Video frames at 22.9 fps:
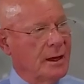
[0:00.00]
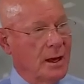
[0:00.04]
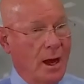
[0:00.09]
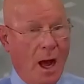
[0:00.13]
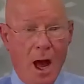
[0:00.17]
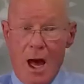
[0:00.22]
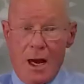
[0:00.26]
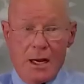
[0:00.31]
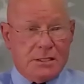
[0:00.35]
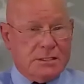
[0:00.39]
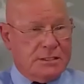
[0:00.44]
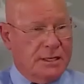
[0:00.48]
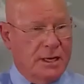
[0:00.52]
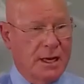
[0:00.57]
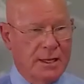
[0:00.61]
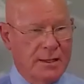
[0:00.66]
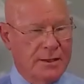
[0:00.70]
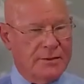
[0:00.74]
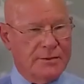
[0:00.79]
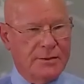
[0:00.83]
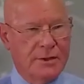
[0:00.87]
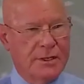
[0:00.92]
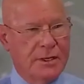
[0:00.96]
honestly,
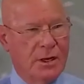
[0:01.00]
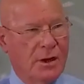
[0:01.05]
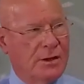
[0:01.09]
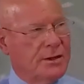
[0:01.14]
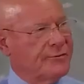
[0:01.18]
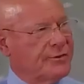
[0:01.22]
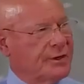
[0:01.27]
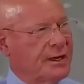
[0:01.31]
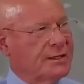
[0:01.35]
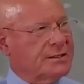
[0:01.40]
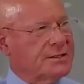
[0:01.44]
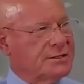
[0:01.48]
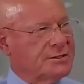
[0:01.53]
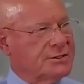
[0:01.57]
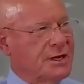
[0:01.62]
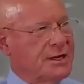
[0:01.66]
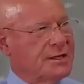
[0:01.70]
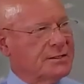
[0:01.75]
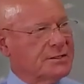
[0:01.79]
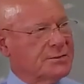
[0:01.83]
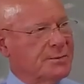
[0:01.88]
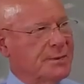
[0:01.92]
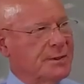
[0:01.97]
if you have
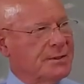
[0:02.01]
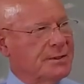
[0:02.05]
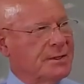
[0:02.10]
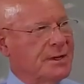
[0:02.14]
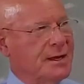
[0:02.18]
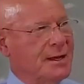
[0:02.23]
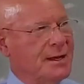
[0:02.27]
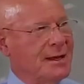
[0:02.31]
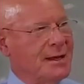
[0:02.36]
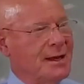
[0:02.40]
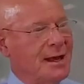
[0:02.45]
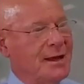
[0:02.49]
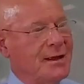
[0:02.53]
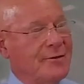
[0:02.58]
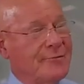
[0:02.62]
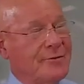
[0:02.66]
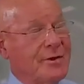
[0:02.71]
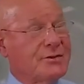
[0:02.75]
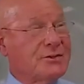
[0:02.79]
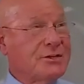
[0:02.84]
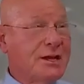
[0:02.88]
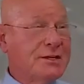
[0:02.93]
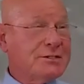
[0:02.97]

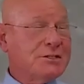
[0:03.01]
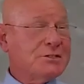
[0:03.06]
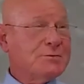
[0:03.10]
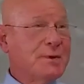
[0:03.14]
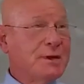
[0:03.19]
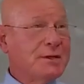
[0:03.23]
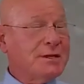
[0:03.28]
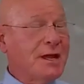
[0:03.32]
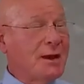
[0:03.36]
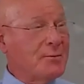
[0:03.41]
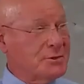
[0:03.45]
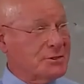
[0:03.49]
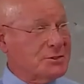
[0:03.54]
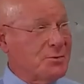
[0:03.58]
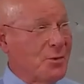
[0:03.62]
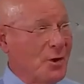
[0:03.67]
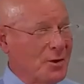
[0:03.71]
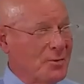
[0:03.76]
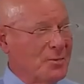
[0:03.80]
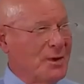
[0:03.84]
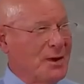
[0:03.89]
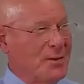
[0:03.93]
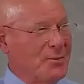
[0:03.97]
a chance to spend time with
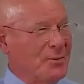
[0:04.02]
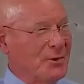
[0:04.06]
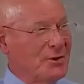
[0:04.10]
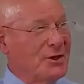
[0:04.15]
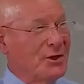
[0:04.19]
smart people,